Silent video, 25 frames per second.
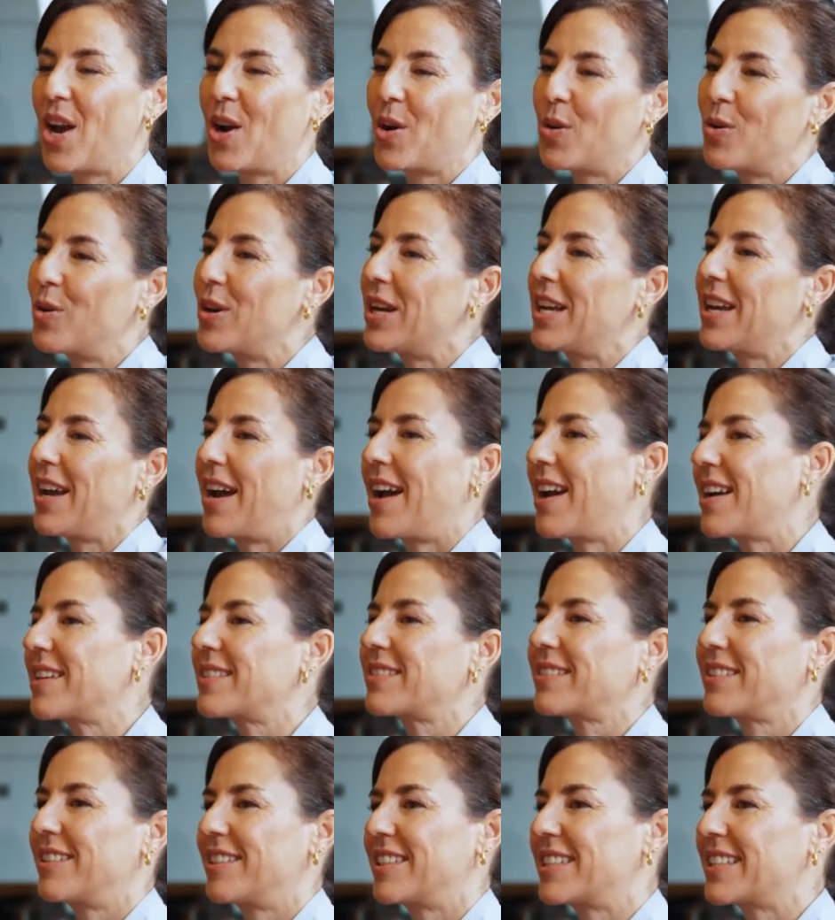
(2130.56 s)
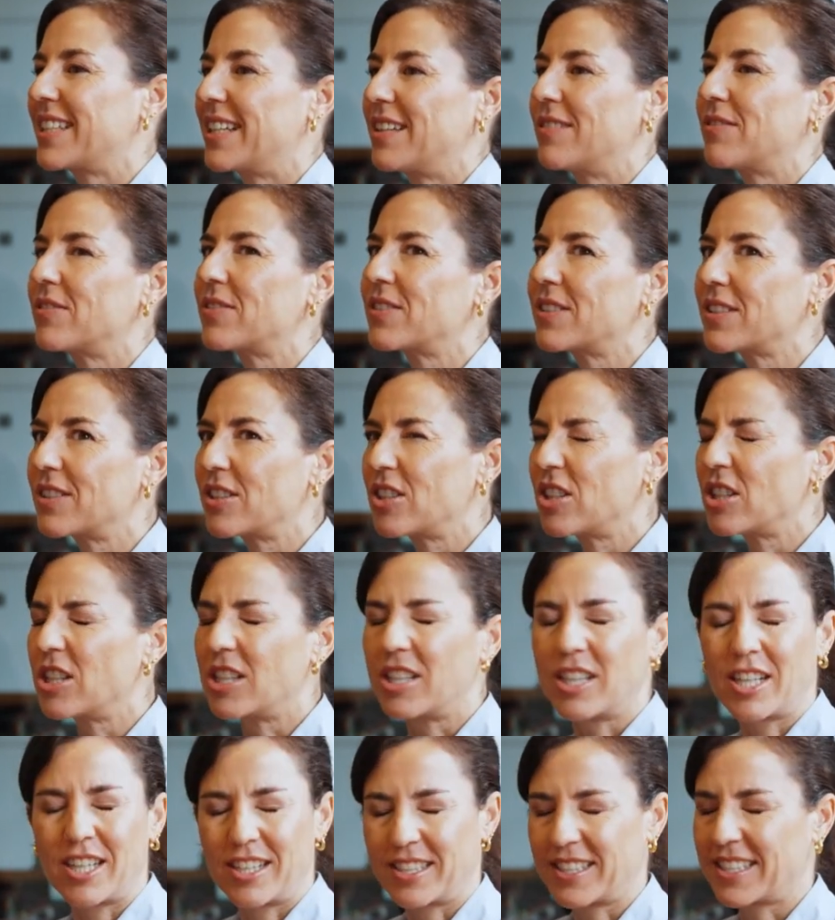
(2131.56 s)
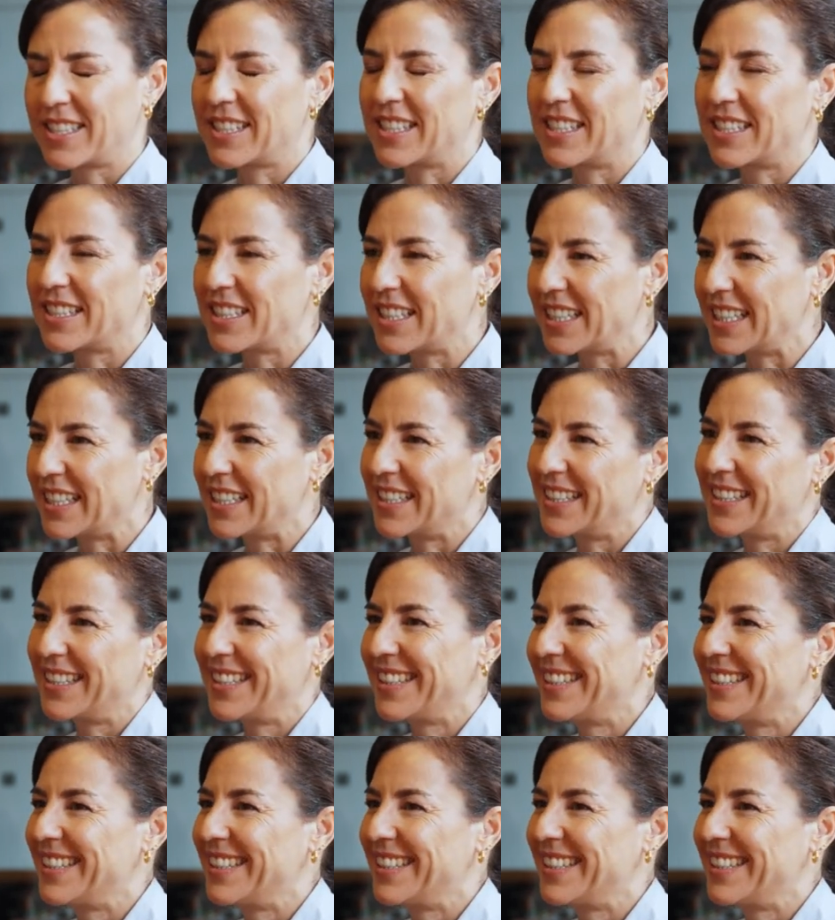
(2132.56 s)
we ask ourselves constantly.